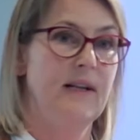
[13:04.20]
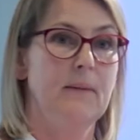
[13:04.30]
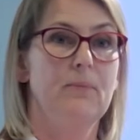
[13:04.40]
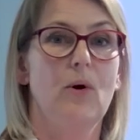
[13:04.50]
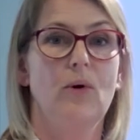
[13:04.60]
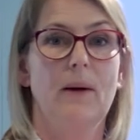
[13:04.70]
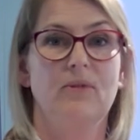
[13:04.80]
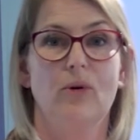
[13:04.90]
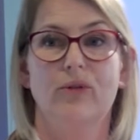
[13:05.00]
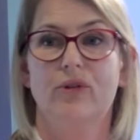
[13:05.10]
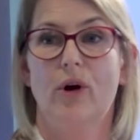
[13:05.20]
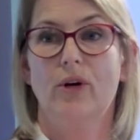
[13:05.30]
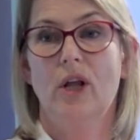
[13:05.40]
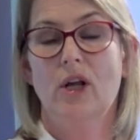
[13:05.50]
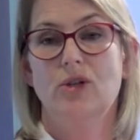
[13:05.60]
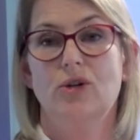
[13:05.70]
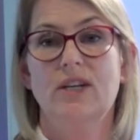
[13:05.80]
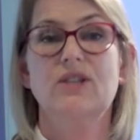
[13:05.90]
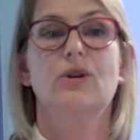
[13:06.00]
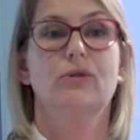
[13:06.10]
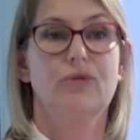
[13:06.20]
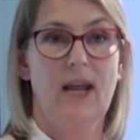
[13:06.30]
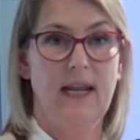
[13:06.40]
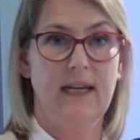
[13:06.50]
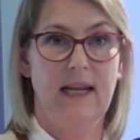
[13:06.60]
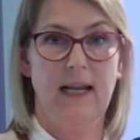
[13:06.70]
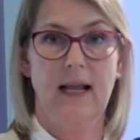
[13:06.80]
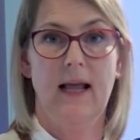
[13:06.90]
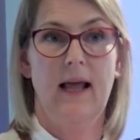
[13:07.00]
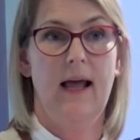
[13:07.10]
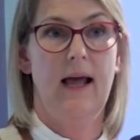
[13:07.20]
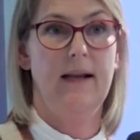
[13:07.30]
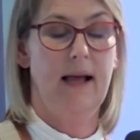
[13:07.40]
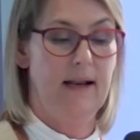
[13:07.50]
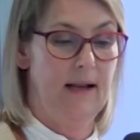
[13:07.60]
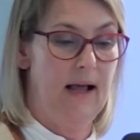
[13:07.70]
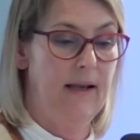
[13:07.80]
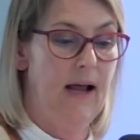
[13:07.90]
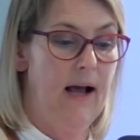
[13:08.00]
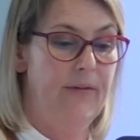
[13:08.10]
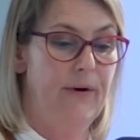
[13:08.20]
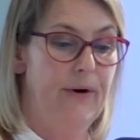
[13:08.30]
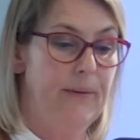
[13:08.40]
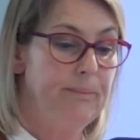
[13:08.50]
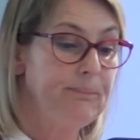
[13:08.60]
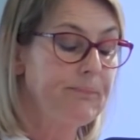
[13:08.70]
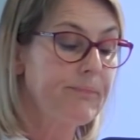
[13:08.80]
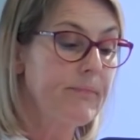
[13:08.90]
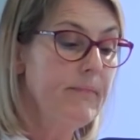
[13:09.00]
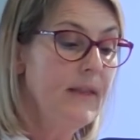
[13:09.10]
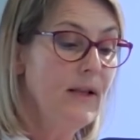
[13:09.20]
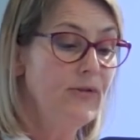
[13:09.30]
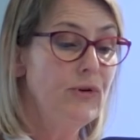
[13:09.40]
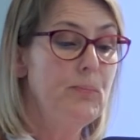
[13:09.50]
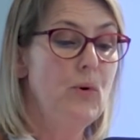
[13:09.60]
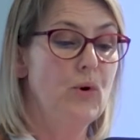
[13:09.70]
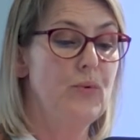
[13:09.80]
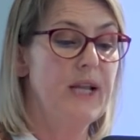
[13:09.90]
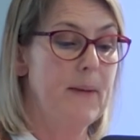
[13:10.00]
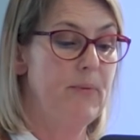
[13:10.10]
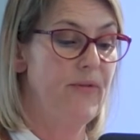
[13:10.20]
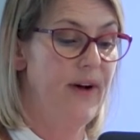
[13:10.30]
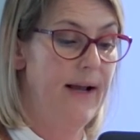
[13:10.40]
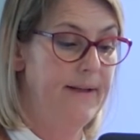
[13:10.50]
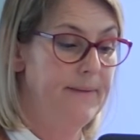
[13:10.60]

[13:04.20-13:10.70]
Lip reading: programs also on judicial training and other support we can provide.